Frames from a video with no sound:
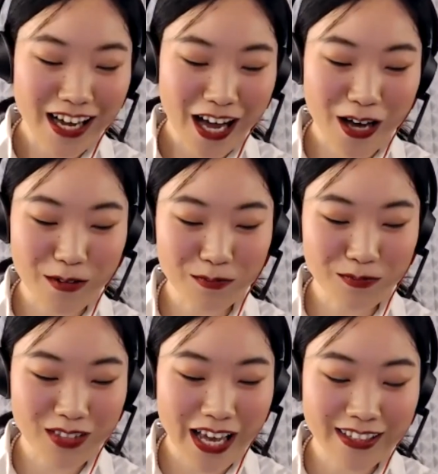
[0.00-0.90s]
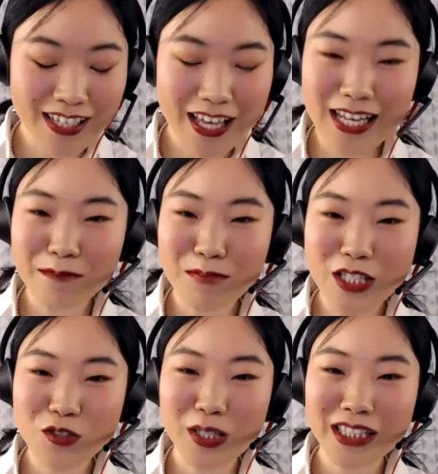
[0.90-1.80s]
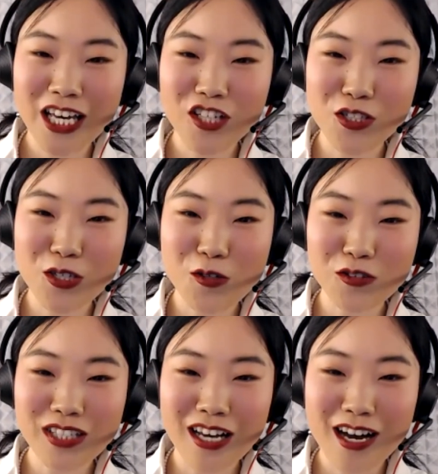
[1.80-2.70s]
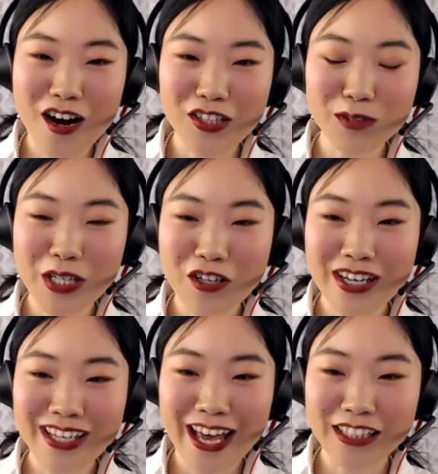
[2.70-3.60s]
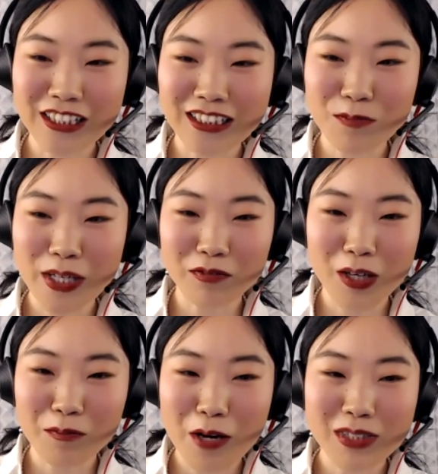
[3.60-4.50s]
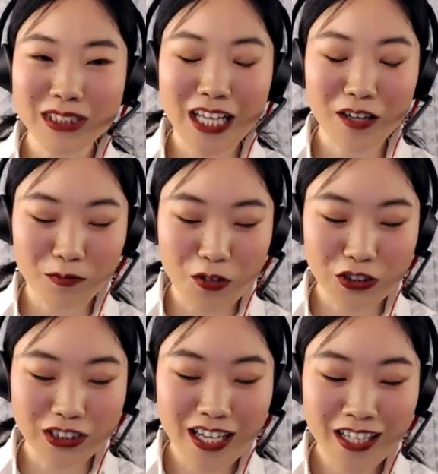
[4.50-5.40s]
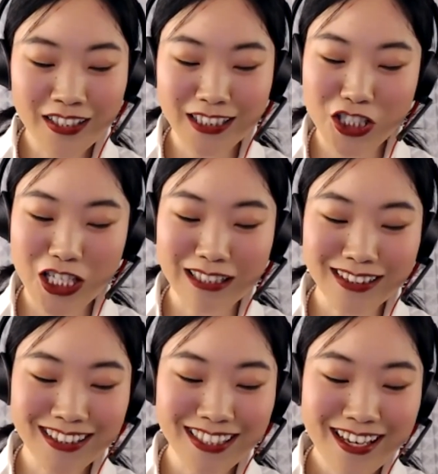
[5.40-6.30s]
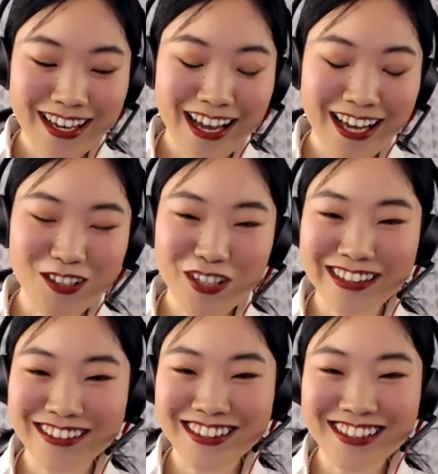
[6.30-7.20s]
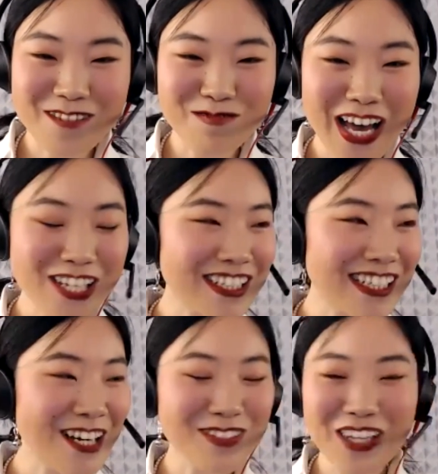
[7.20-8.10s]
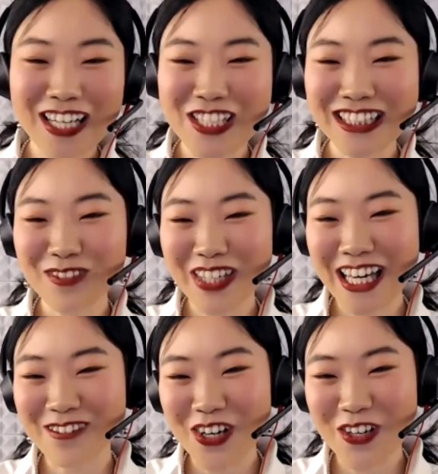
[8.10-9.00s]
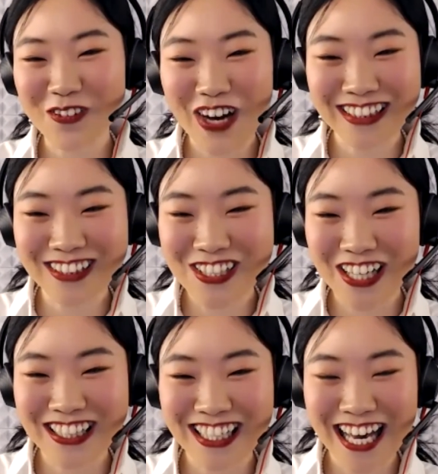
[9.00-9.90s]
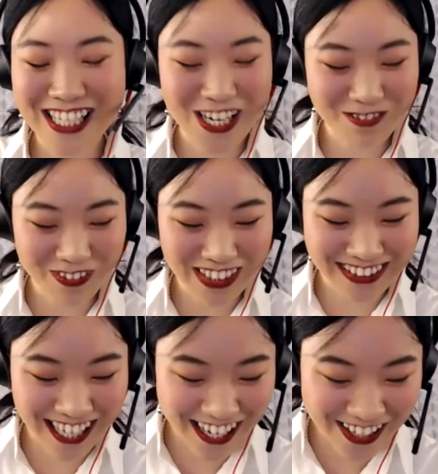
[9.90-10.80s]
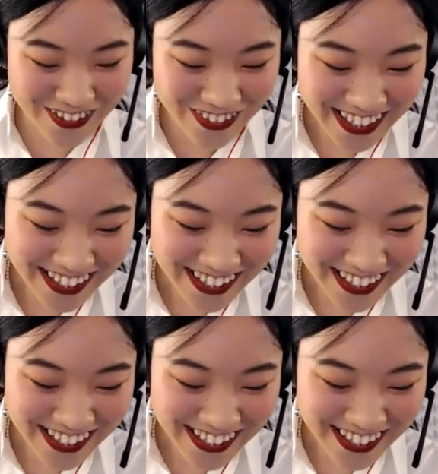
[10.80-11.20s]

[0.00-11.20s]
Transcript: And let me quickly introduce our speaker again, because many of them, they have missed out the first session. And you can imagine that I'm actually speaking very fast to try to catch up with the time.